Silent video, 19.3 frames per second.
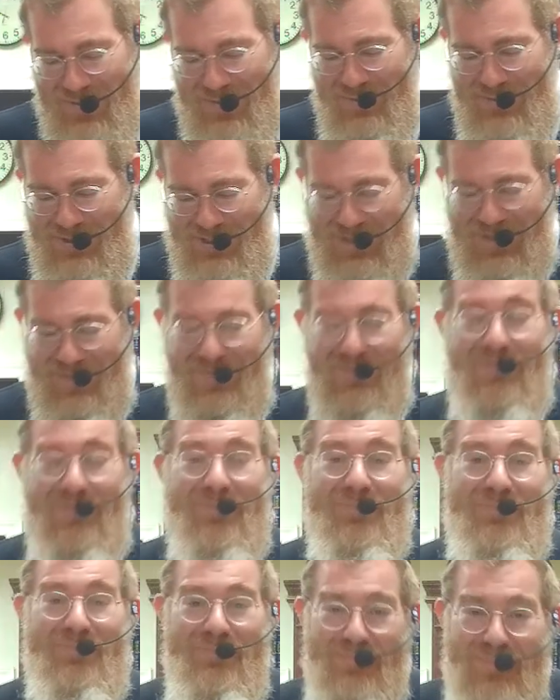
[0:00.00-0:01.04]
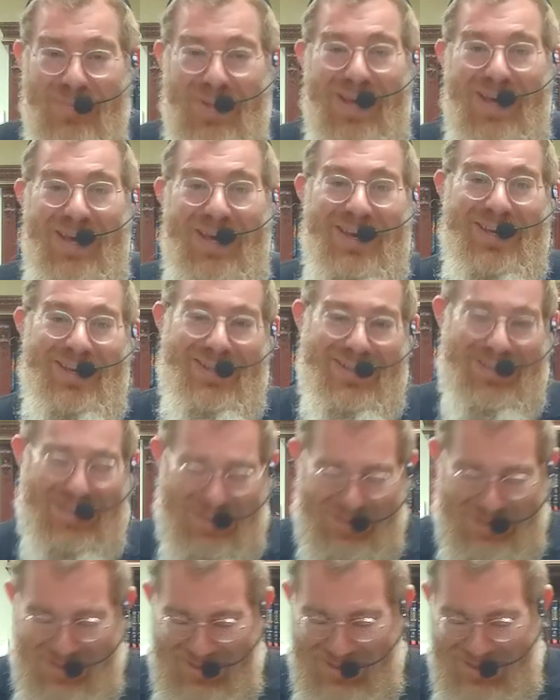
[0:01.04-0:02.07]
himself.
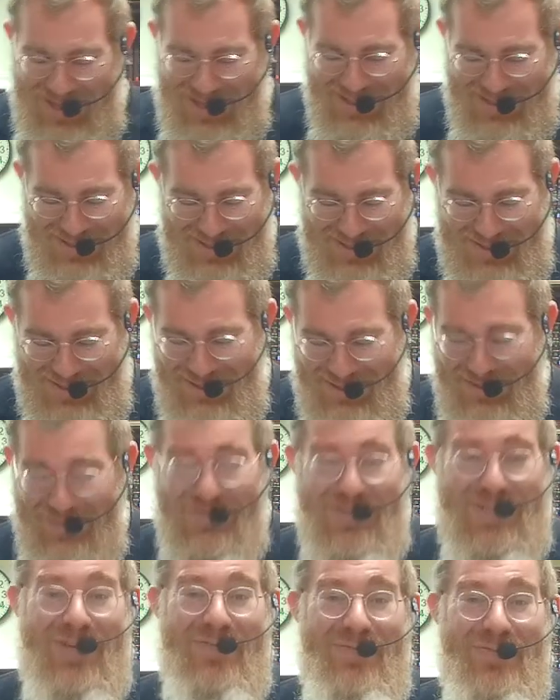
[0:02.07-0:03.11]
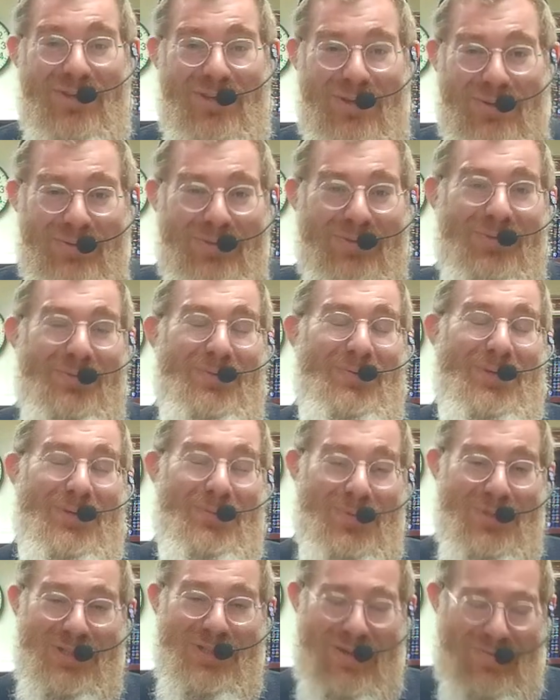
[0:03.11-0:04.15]
These are the lessons of Sefer Yona. I want to
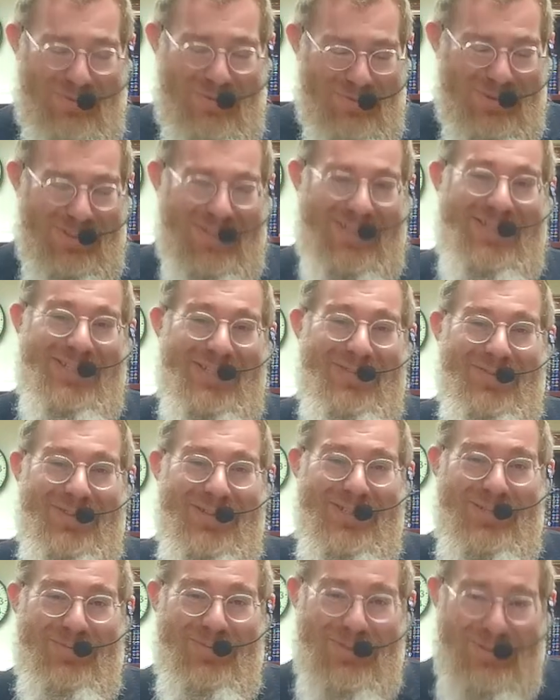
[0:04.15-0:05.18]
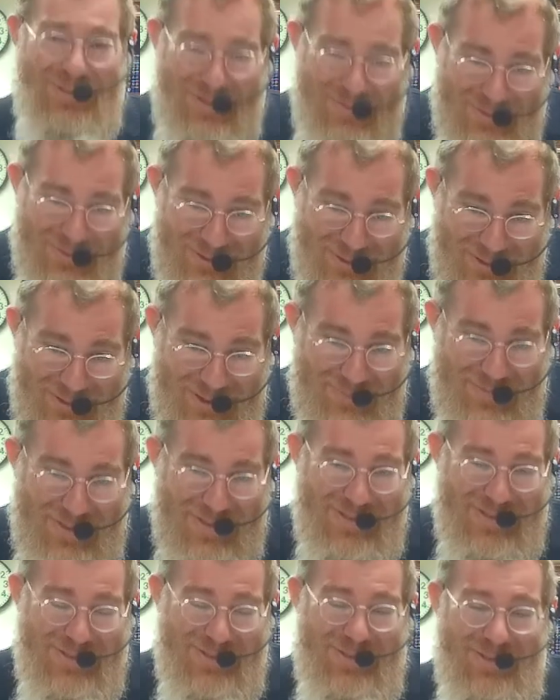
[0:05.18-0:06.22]
wish everyone a Ksiva Chesima Tova, a good
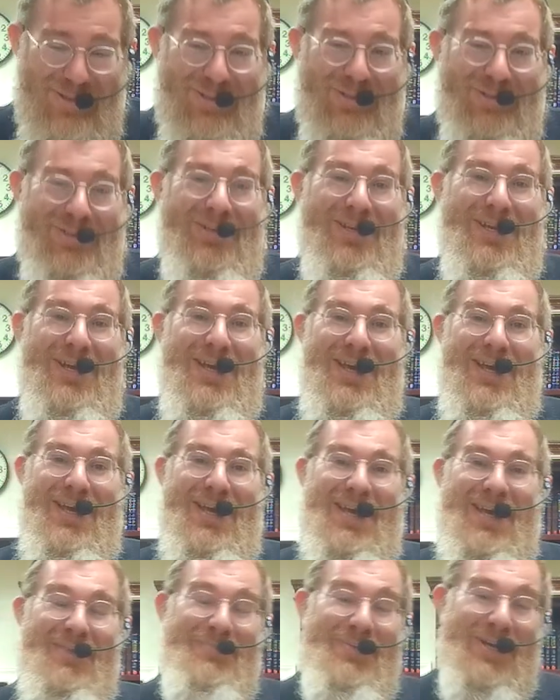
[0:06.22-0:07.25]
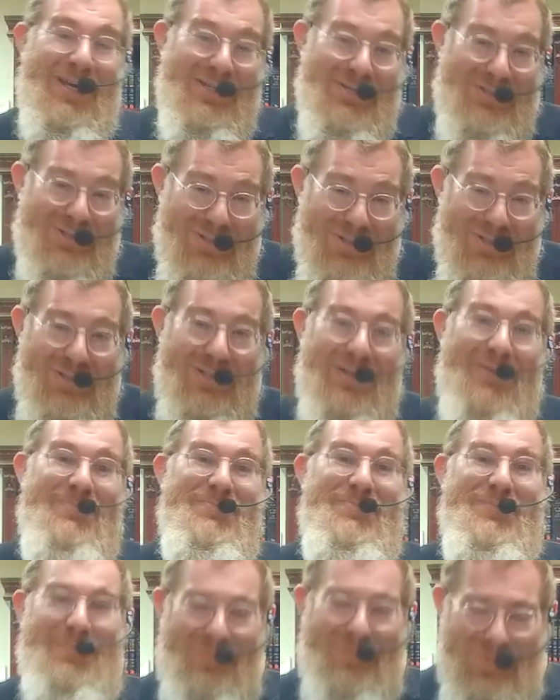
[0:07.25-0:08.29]
Gebench Diyar, and Be'ez Hashem,
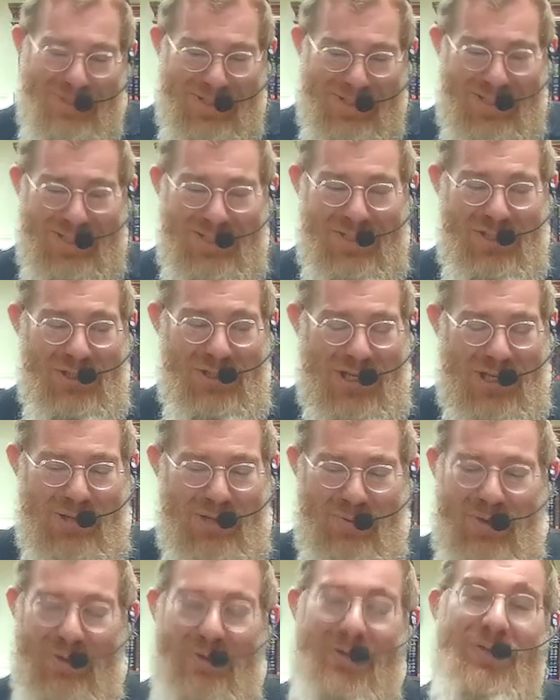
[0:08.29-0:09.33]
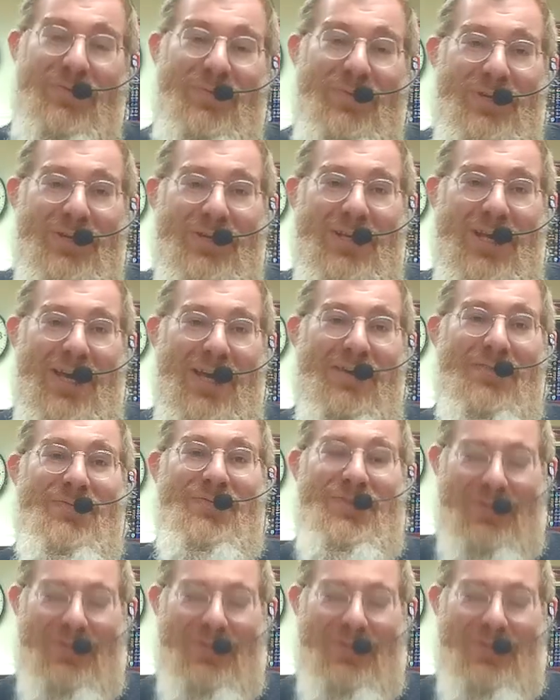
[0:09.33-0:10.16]
we'll see in January if we can have